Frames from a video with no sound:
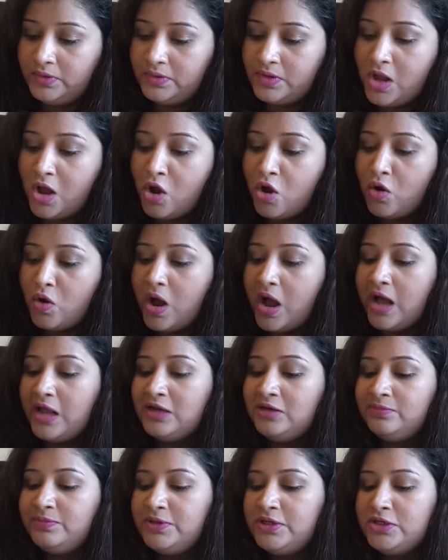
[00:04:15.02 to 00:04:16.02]
Now
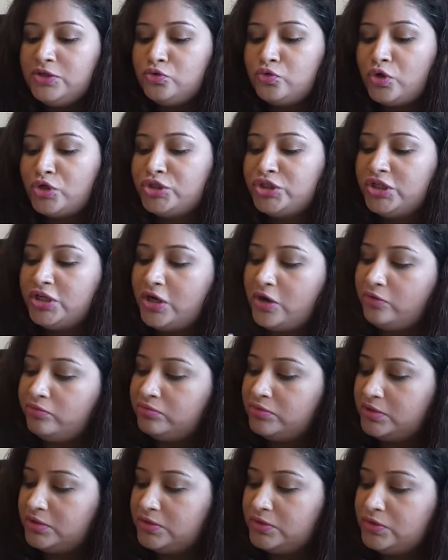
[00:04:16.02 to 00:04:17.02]
I'll be swatching
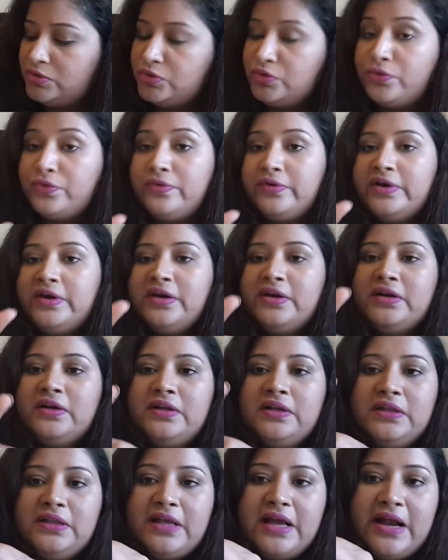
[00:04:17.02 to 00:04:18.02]
out this
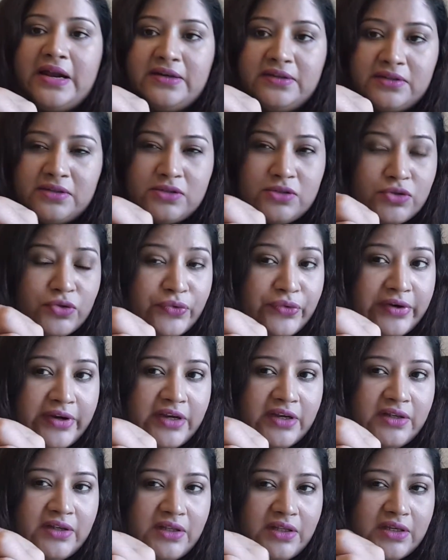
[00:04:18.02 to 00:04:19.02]
Surreal, and the
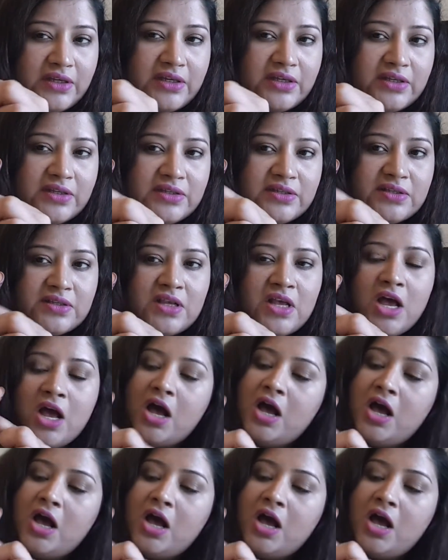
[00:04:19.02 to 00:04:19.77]
Surreal is